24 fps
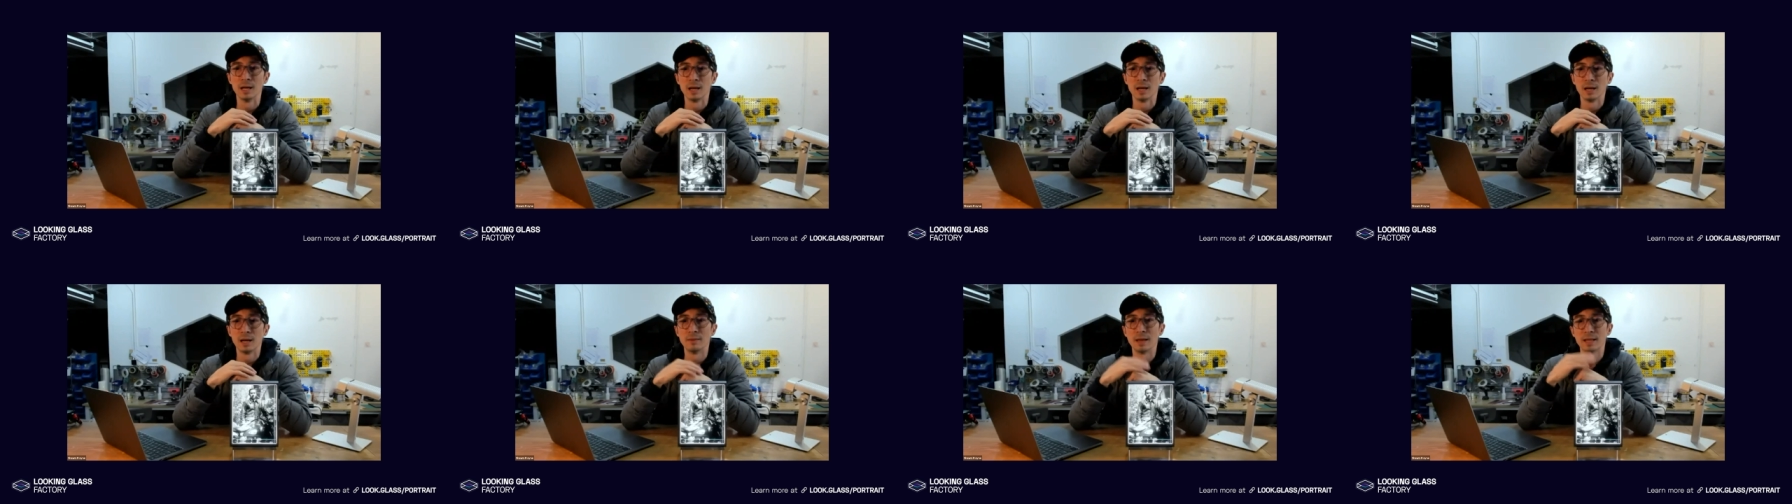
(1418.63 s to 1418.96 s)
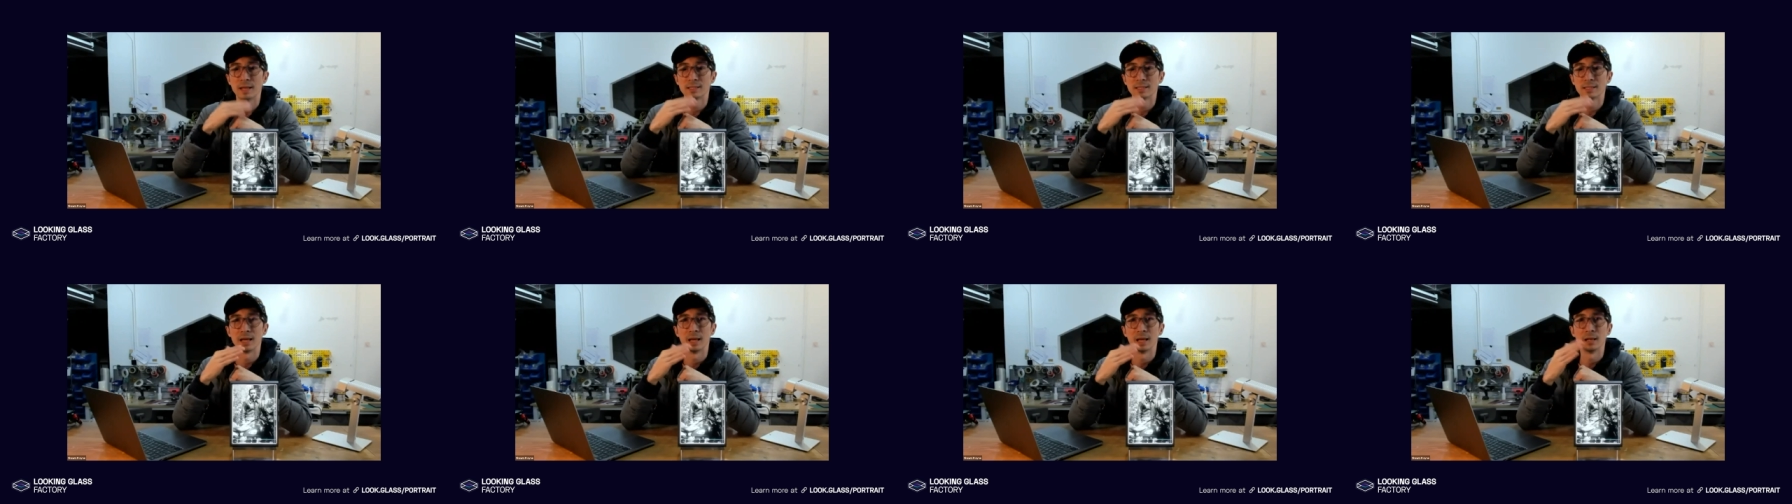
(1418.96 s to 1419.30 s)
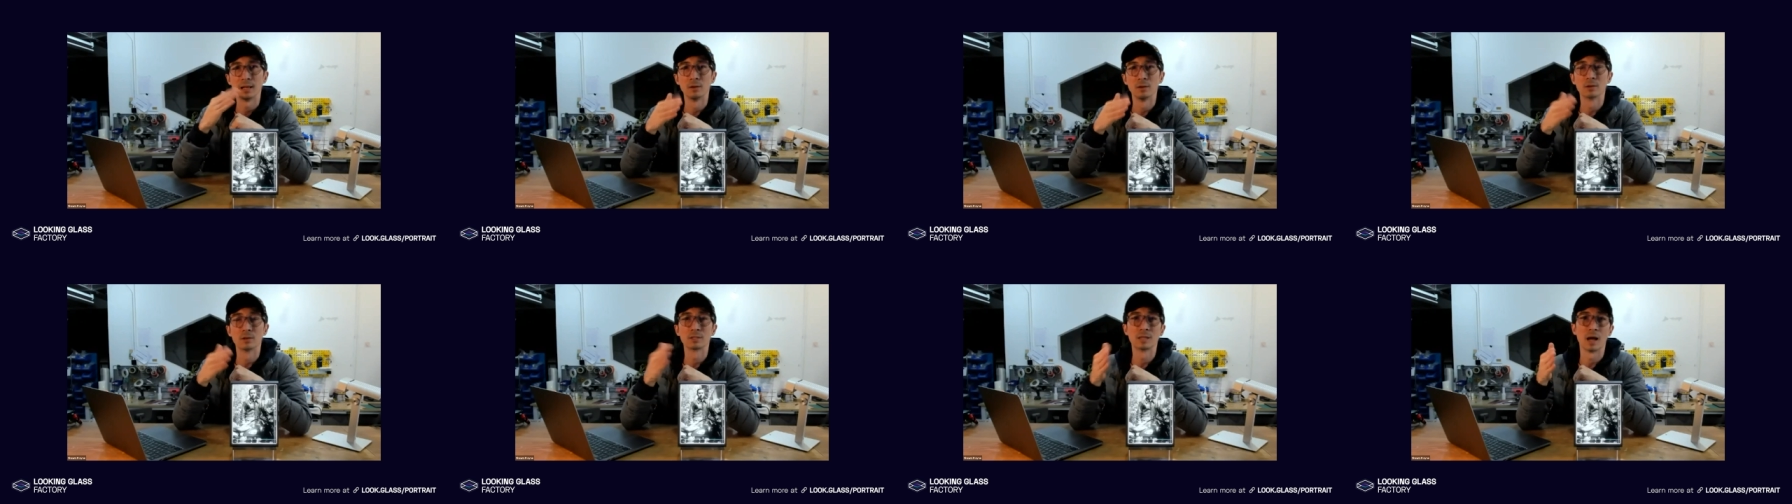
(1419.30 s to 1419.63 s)
And that's
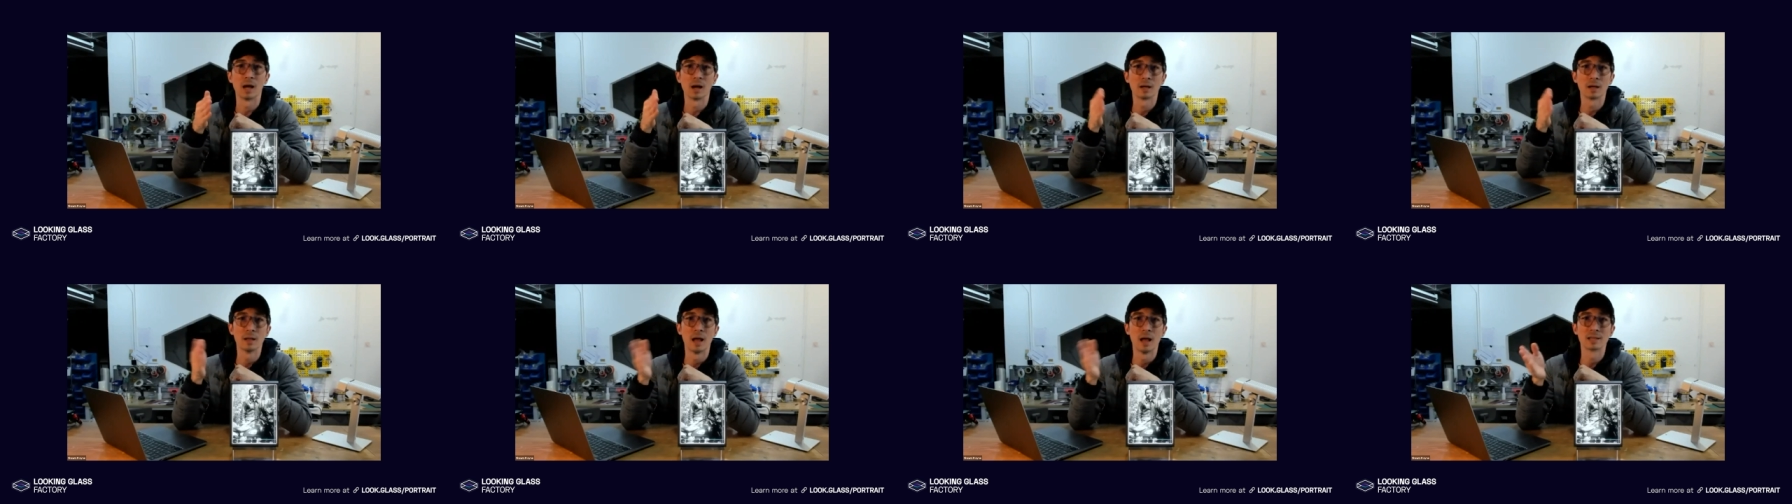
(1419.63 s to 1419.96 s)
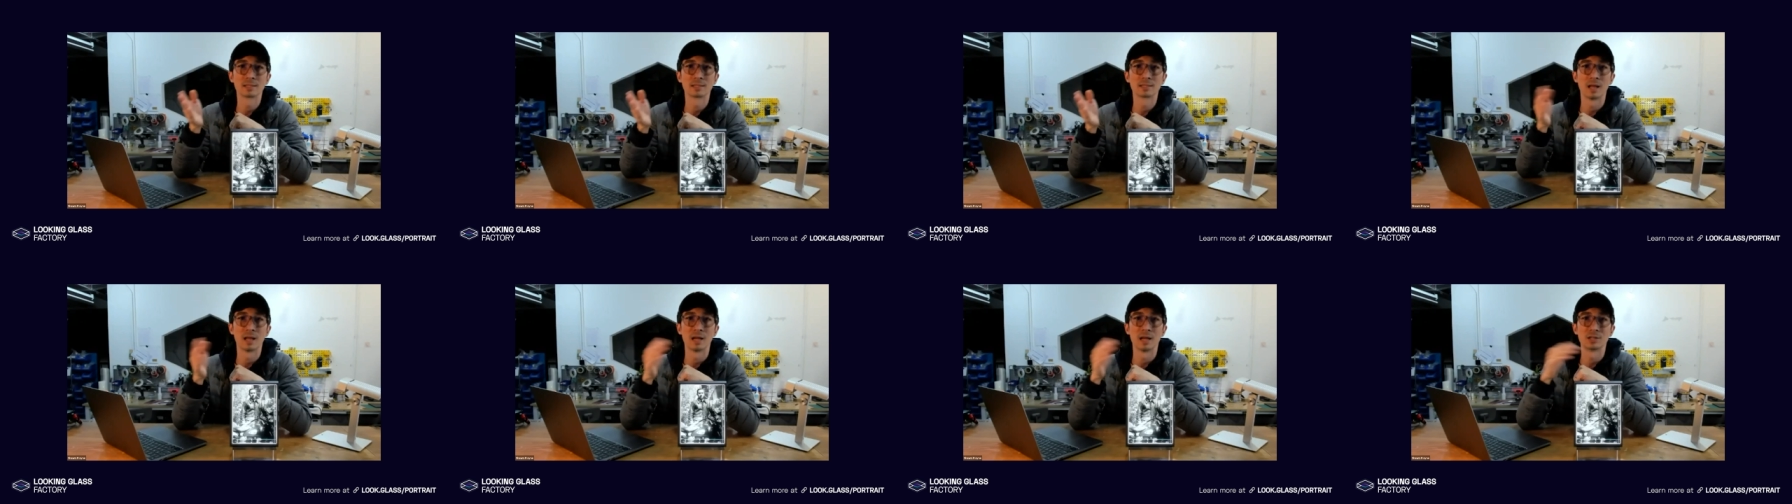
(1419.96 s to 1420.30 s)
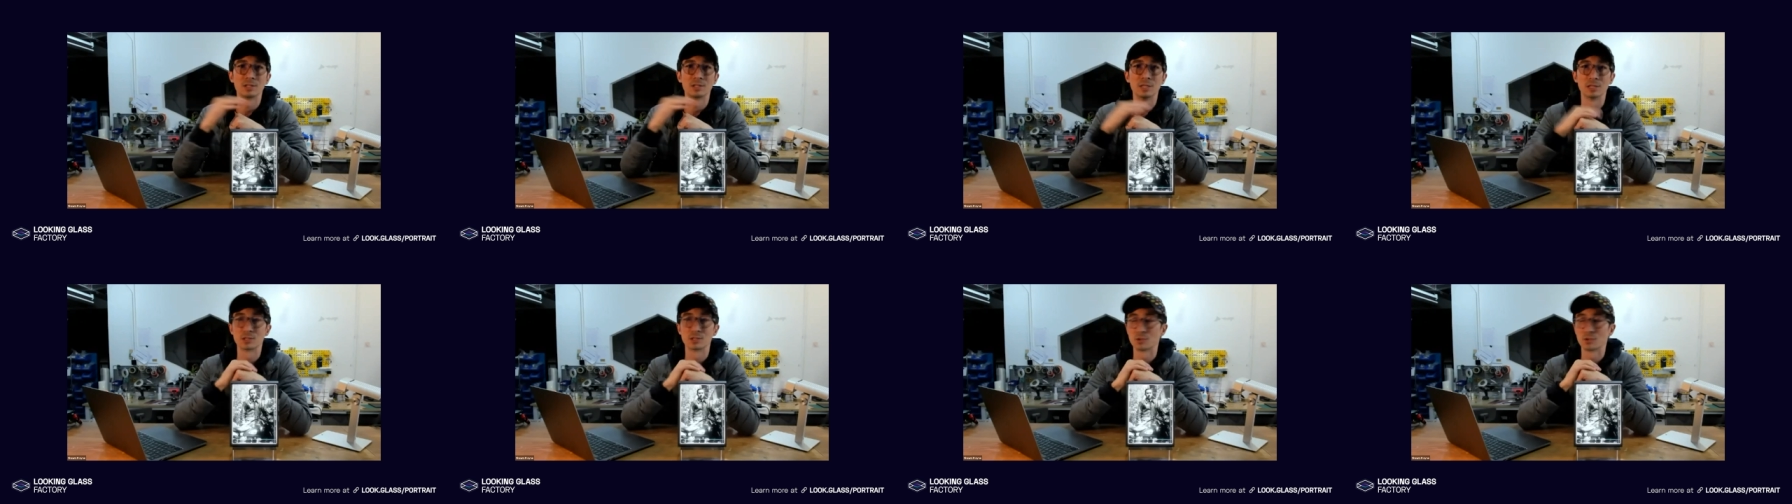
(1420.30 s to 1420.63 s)
at look.glass slash
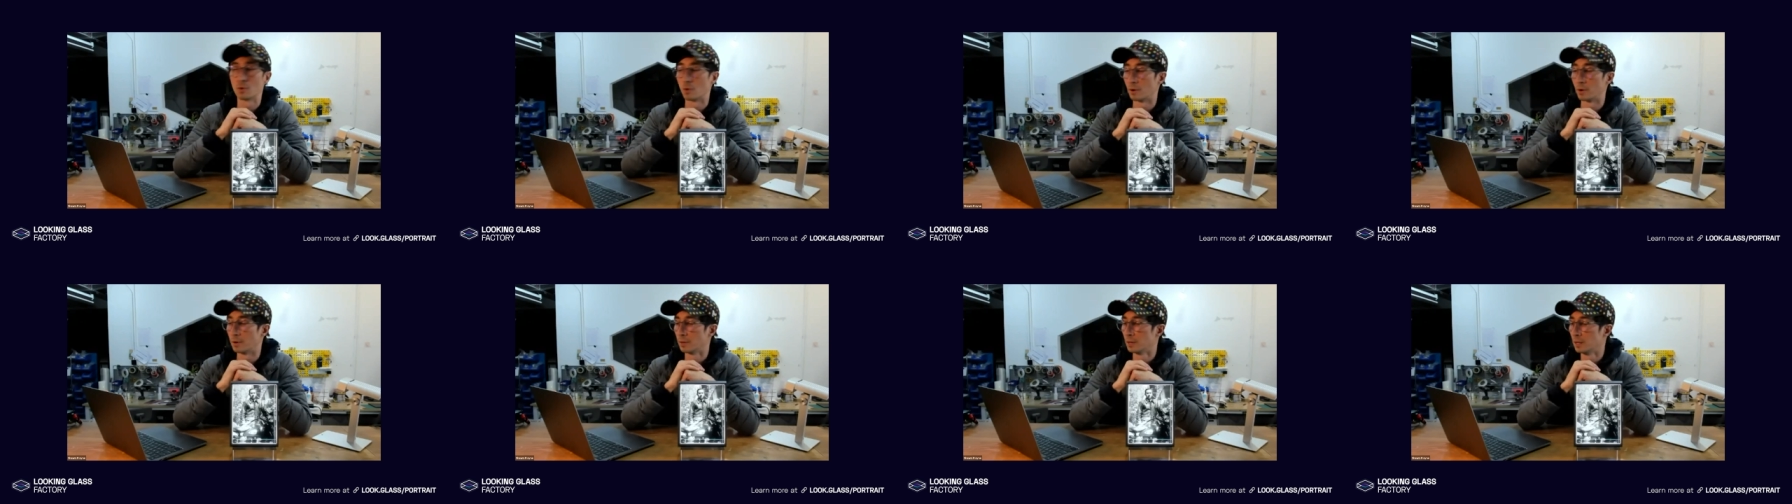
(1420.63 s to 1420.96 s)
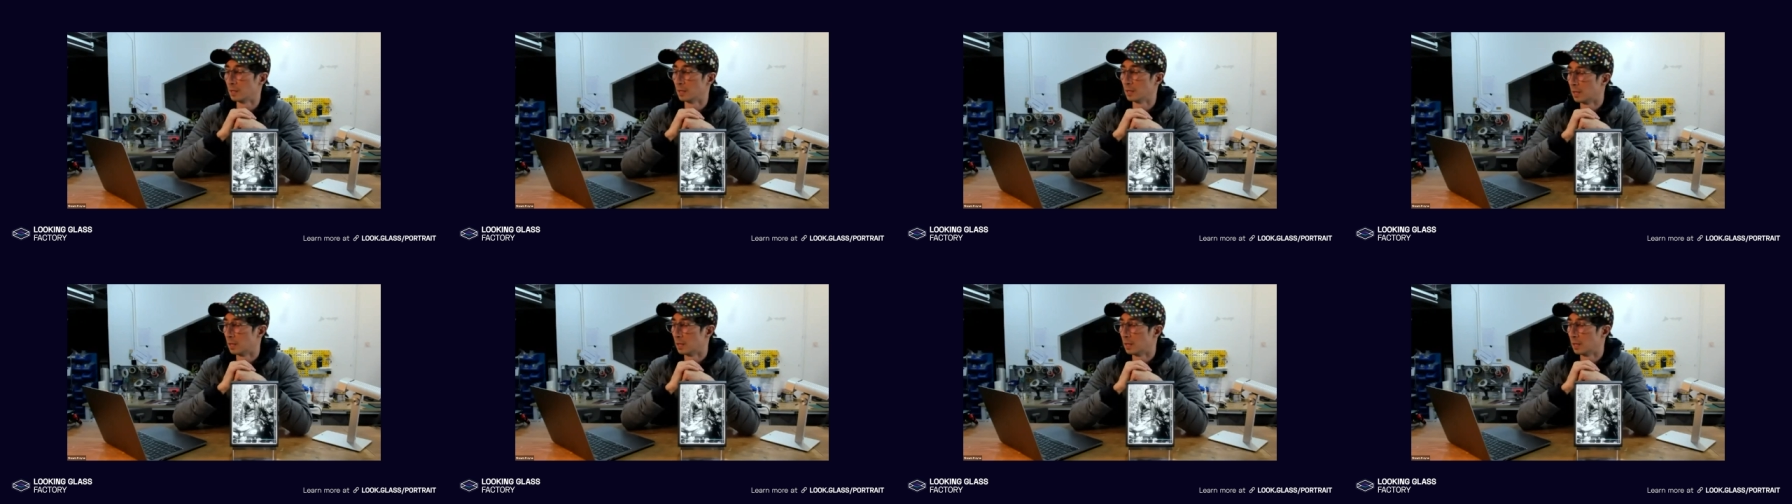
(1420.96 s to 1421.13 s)
discord.